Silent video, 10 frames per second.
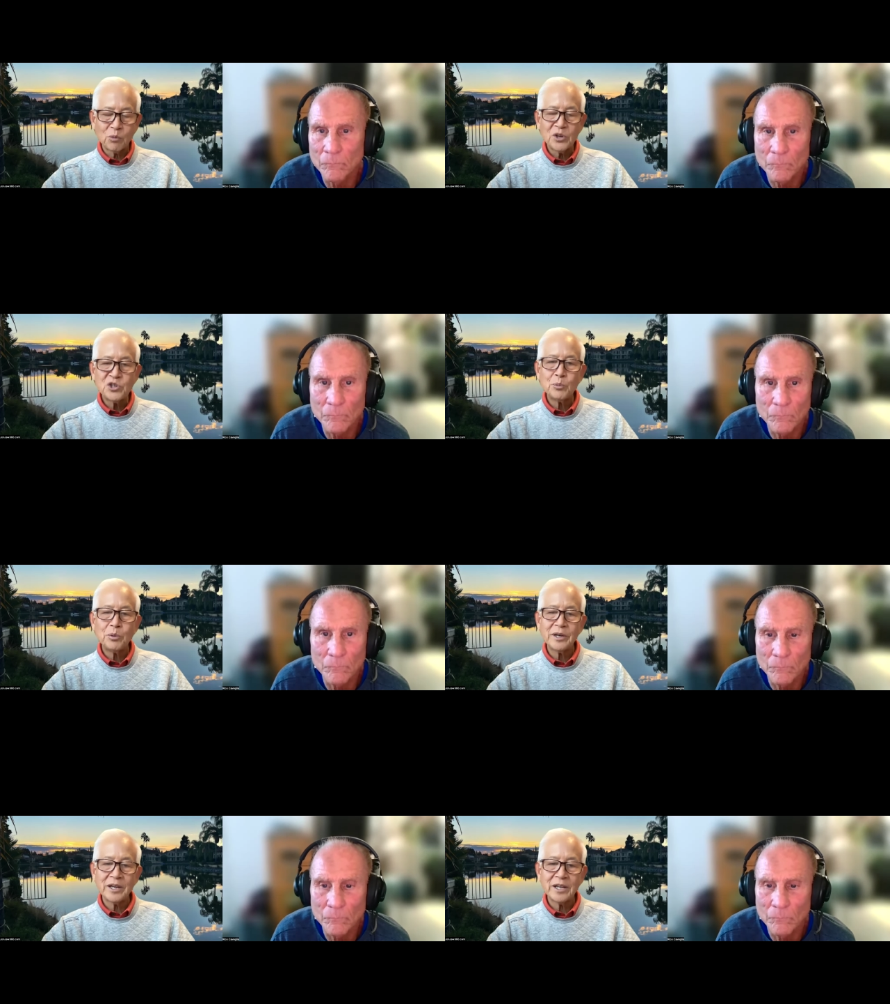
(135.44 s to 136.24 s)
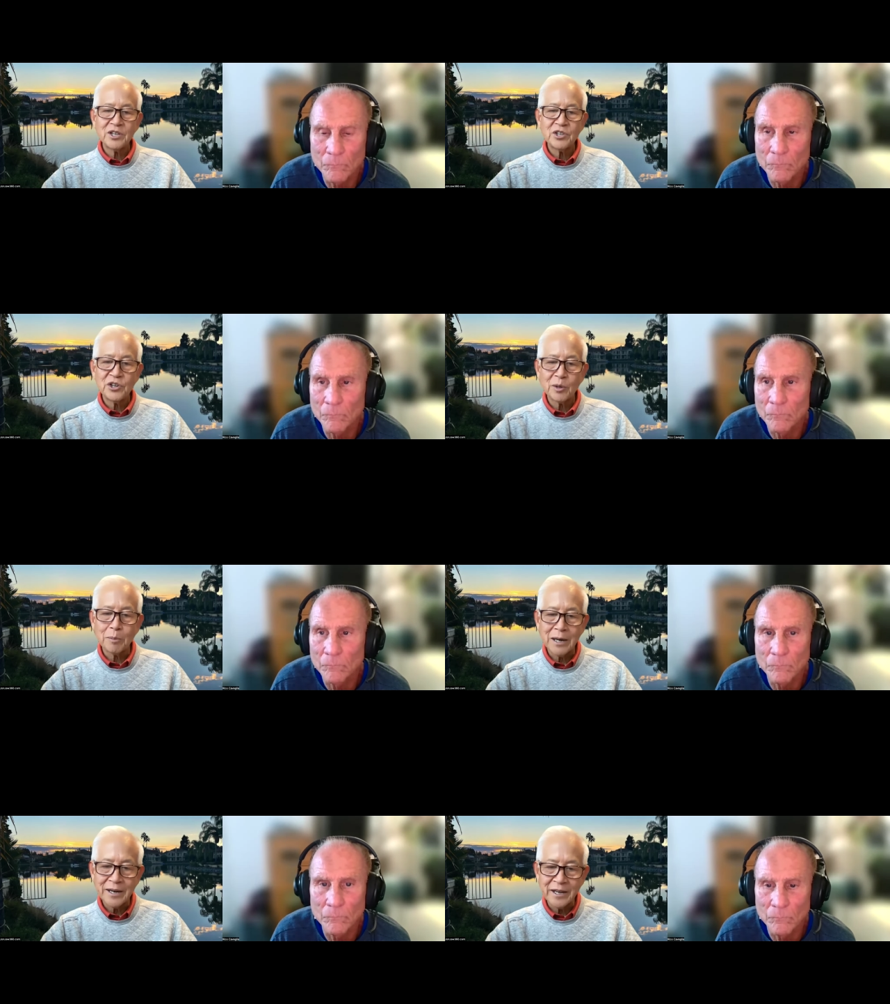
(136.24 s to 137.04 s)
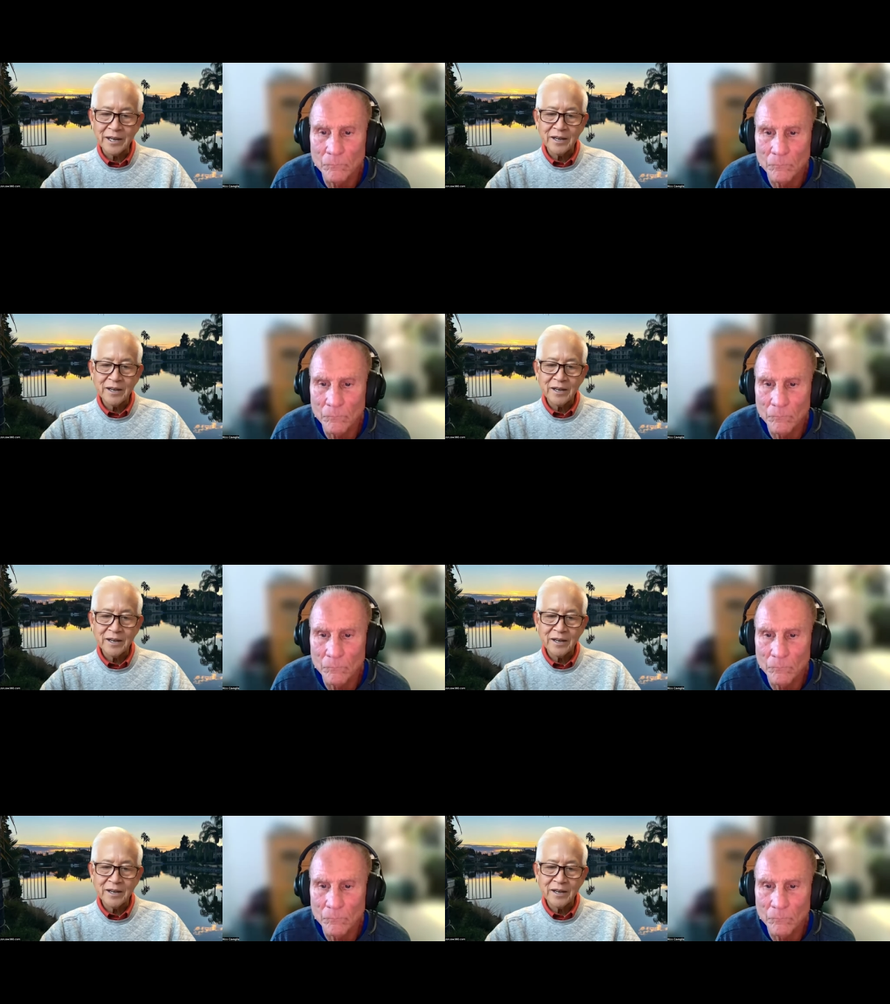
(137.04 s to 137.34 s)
Speaker 1: what you put into your body.